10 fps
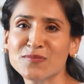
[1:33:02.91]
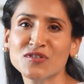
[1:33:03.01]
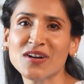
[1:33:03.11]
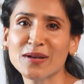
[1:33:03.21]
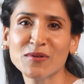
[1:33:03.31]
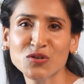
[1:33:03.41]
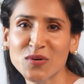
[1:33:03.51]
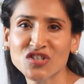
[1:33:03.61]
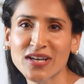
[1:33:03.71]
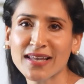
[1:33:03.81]
subscribing to
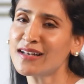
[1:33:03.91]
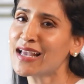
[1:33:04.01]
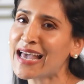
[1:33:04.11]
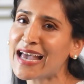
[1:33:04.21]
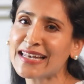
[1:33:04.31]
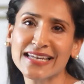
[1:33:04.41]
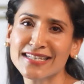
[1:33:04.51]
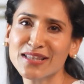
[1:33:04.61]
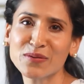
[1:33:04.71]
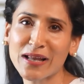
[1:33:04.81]
our channel and
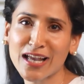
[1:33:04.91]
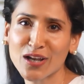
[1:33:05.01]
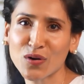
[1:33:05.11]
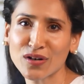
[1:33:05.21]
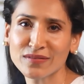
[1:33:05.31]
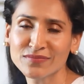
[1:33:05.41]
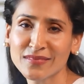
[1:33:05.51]
hitting the bell icon.